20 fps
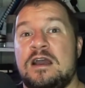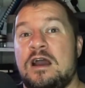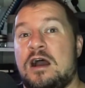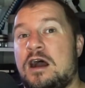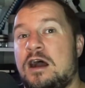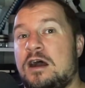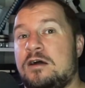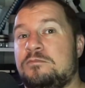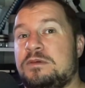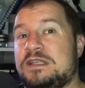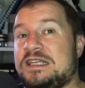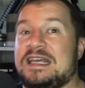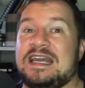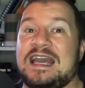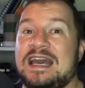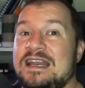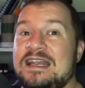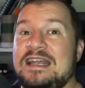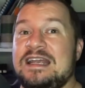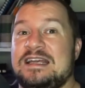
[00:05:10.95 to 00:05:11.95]
But the
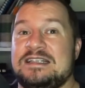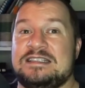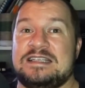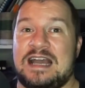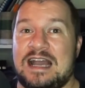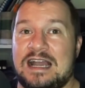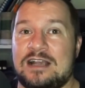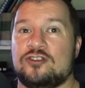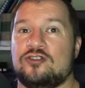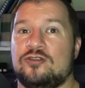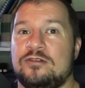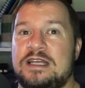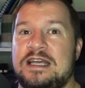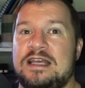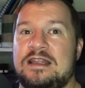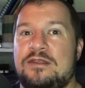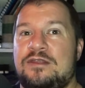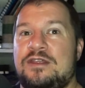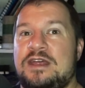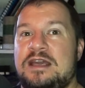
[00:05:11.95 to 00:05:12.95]
Yeti is
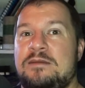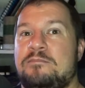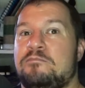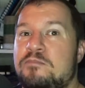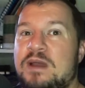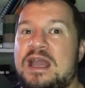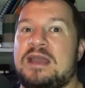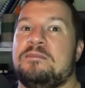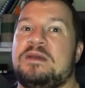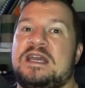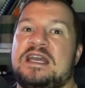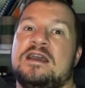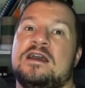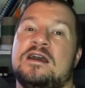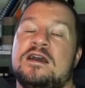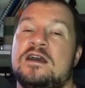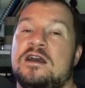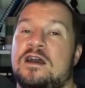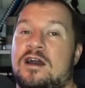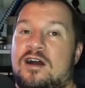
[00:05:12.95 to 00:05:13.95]
actually the baby
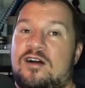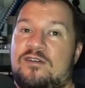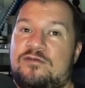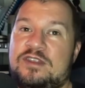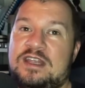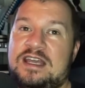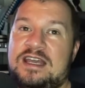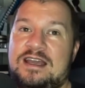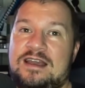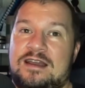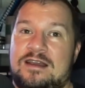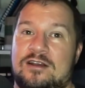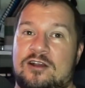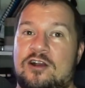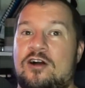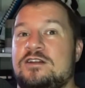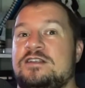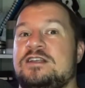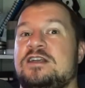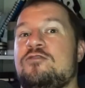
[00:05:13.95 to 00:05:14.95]
of the
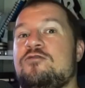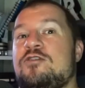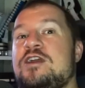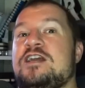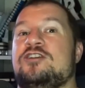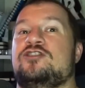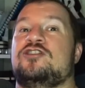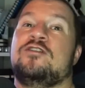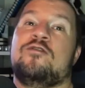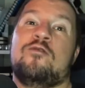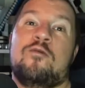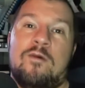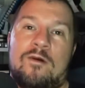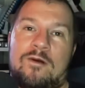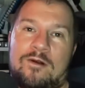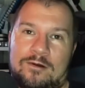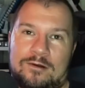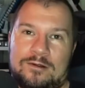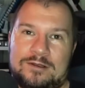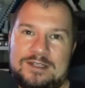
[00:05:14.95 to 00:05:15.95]
content creation
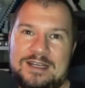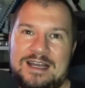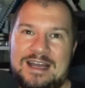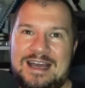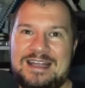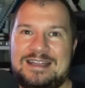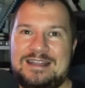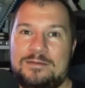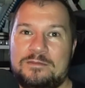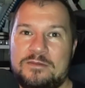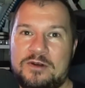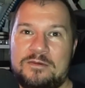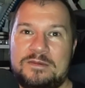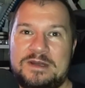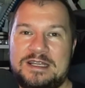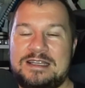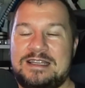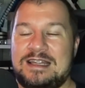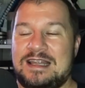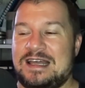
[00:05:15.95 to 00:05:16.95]
world at the
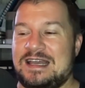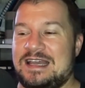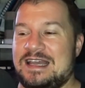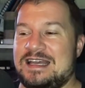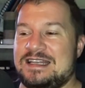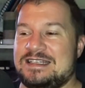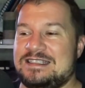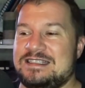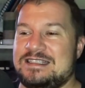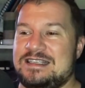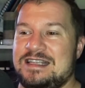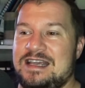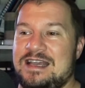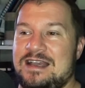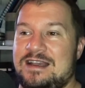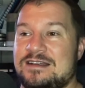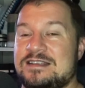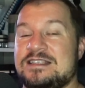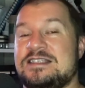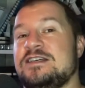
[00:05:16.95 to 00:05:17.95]
moment. Like, it's the
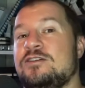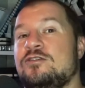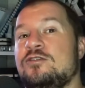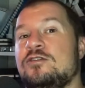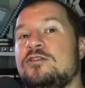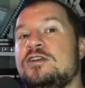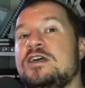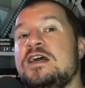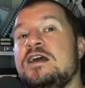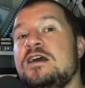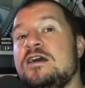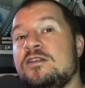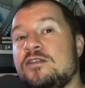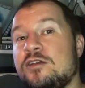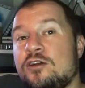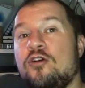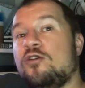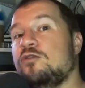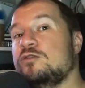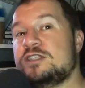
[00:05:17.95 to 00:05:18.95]
considered
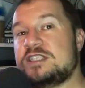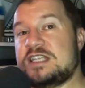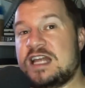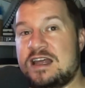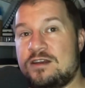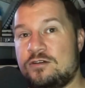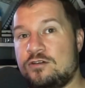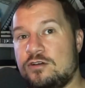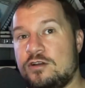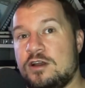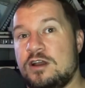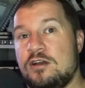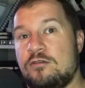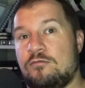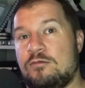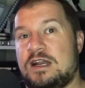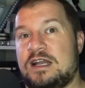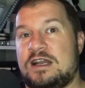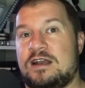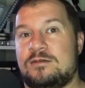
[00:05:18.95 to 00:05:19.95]
the gold standard
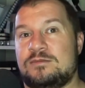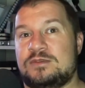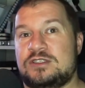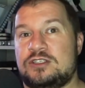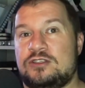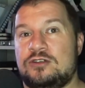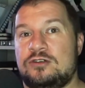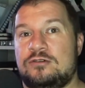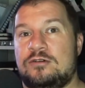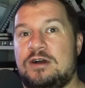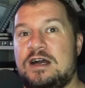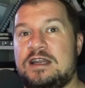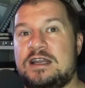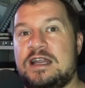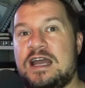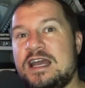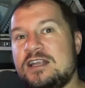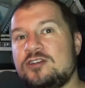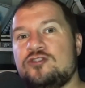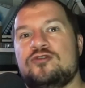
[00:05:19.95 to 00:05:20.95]
when it comes to an
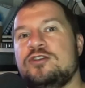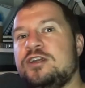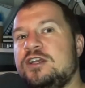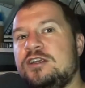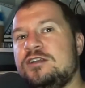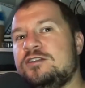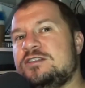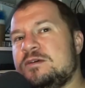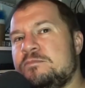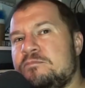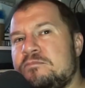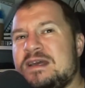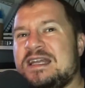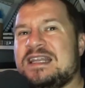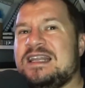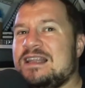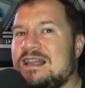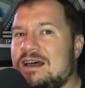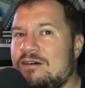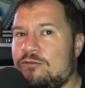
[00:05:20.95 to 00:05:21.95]
entry to
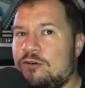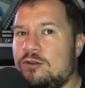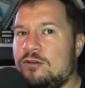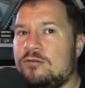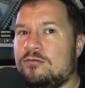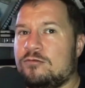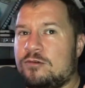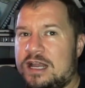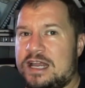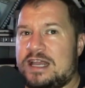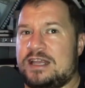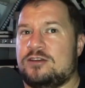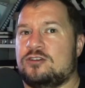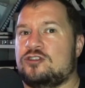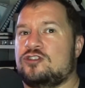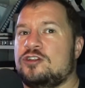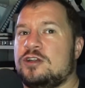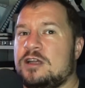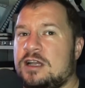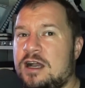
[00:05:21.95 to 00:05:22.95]
mid-level
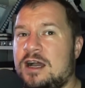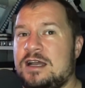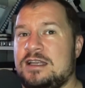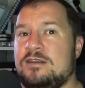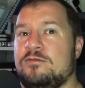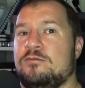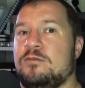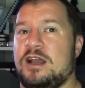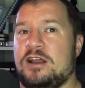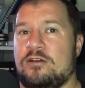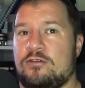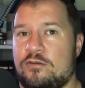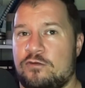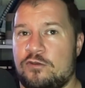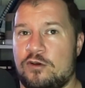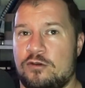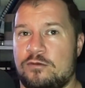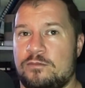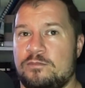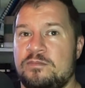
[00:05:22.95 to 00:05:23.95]
range kind of
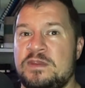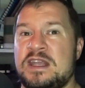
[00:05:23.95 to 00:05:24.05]
microphone.